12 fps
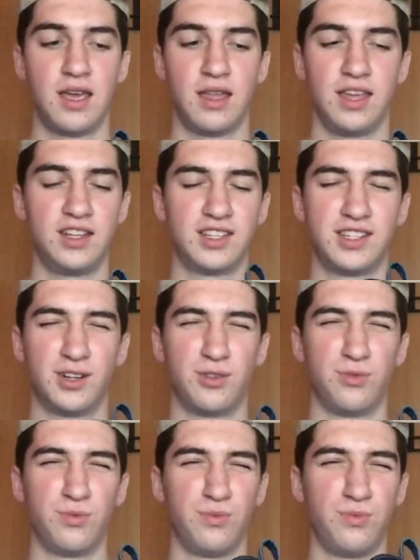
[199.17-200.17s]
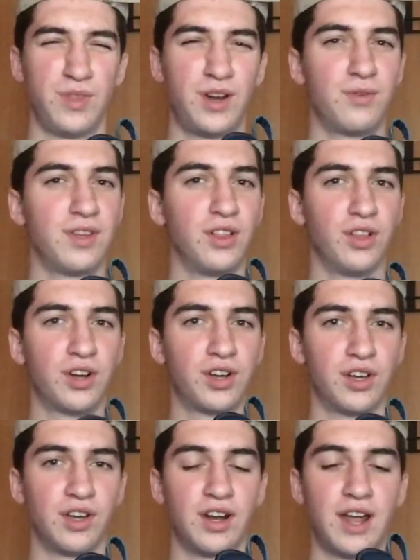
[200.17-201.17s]
don't really look
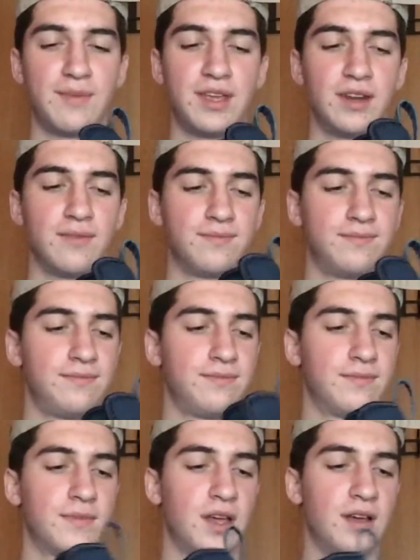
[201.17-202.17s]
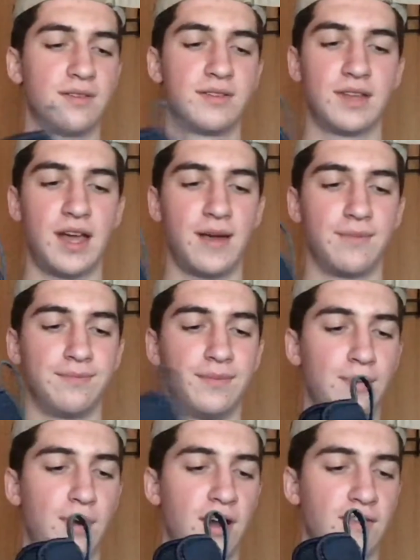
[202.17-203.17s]
good. I mean,
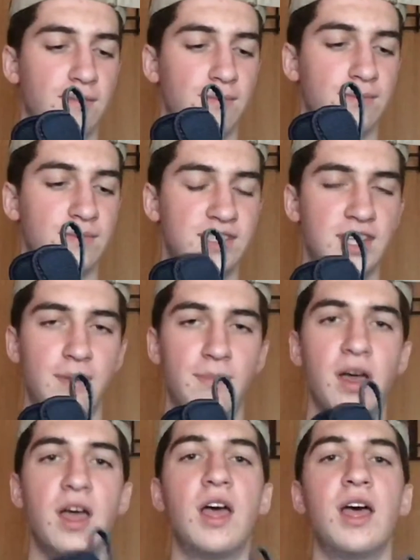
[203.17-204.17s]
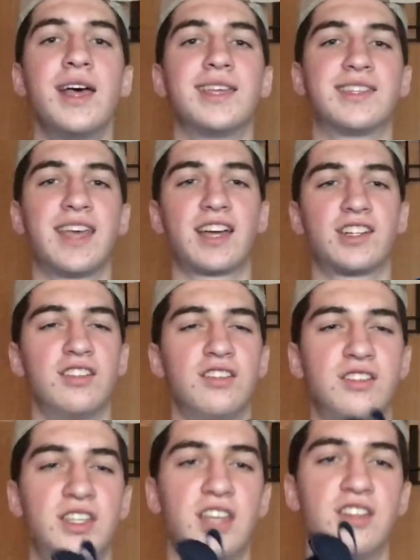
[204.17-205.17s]
apart from some selections,
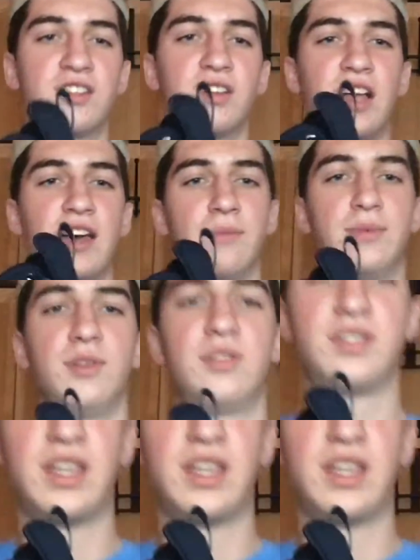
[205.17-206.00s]
you're seeing just a lot of boots